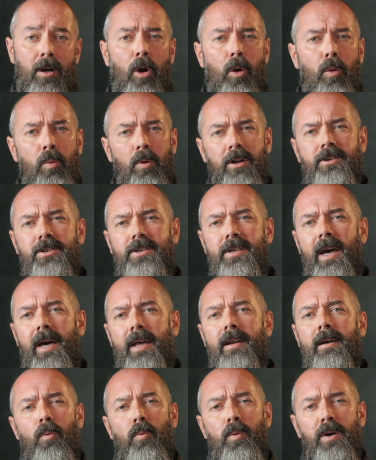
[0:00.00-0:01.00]
Or worse
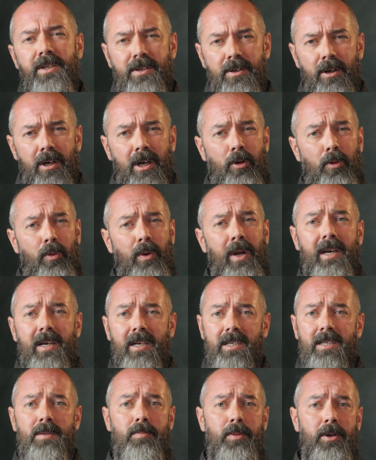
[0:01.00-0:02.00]
yet, was there a great
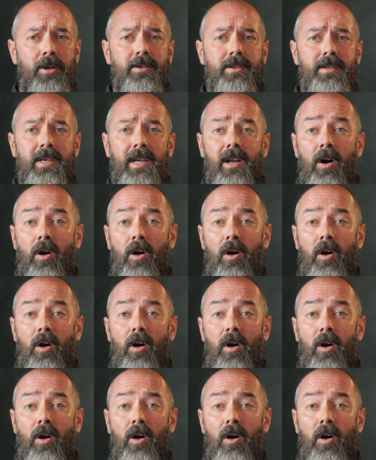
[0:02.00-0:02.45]
conspiracy